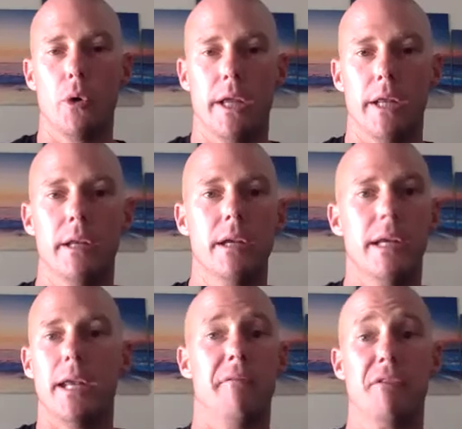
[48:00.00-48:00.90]
in.
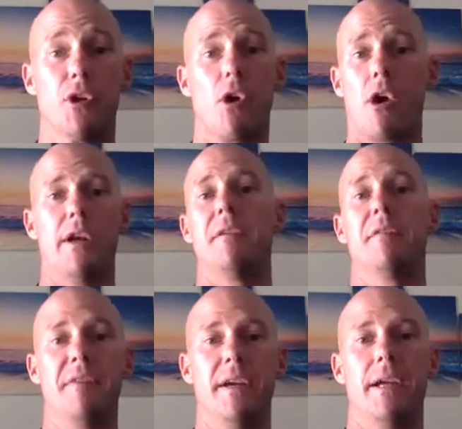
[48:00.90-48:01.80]
If you're already
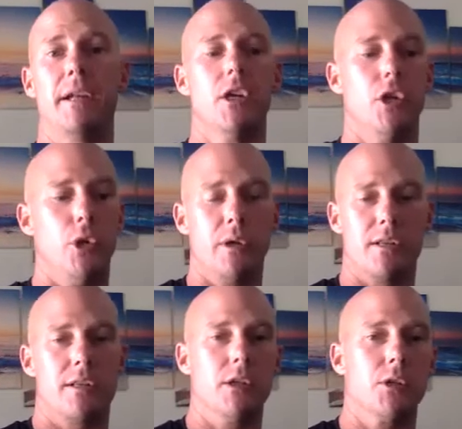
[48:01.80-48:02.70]
fit, you could
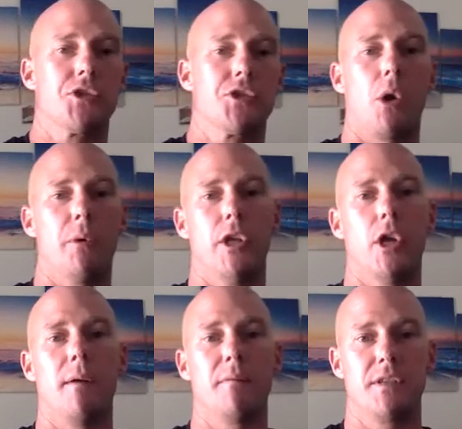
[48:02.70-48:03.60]
still start with the
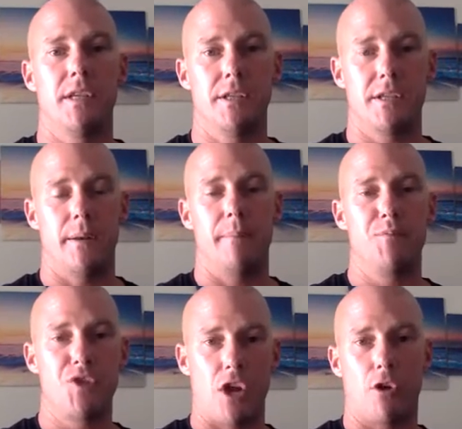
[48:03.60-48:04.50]
off-season
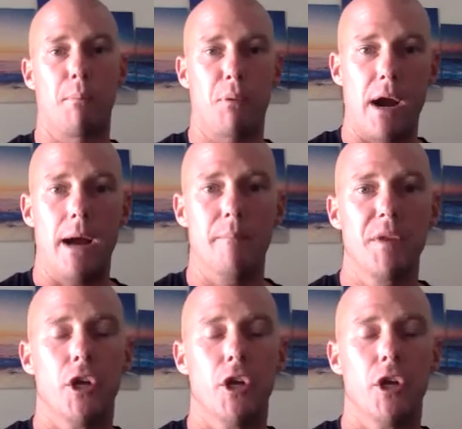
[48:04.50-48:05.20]
general prep.